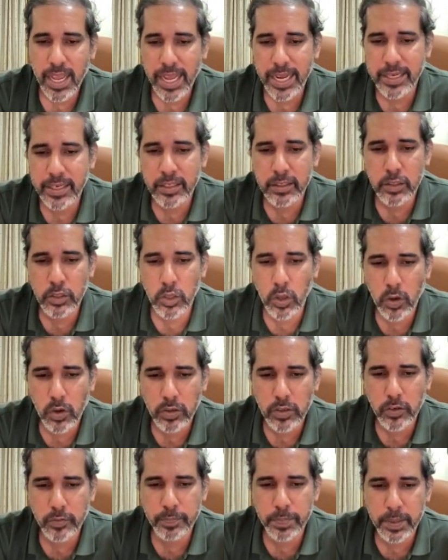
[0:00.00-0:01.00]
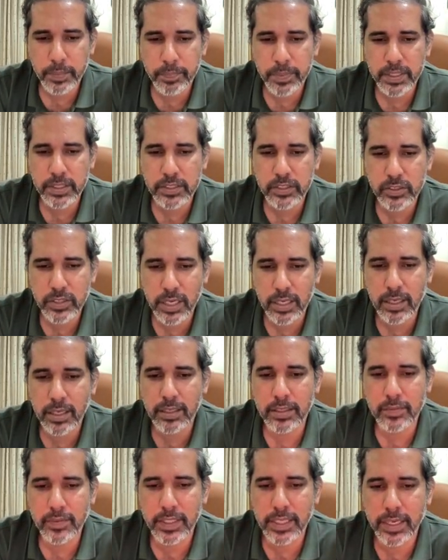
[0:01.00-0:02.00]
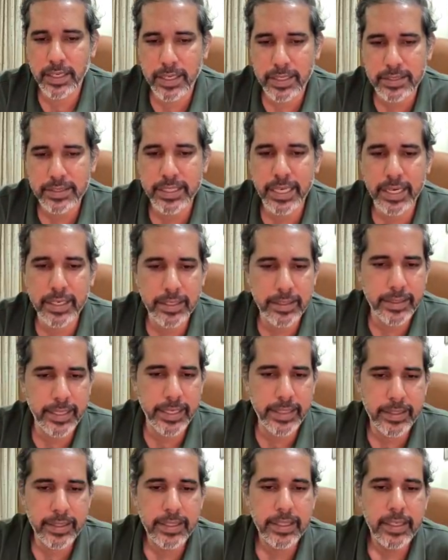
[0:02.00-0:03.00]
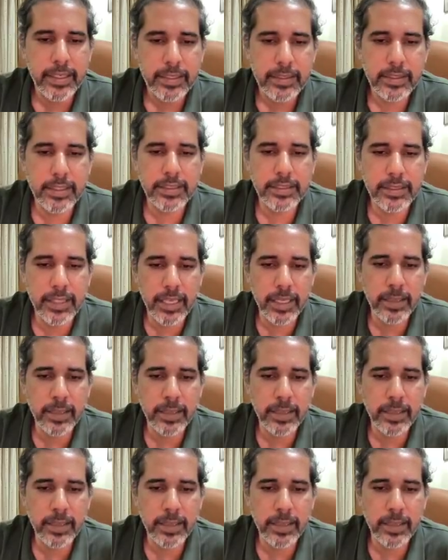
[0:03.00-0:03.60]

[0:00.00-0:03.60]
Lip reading: And a lot of people struggle with understanding that this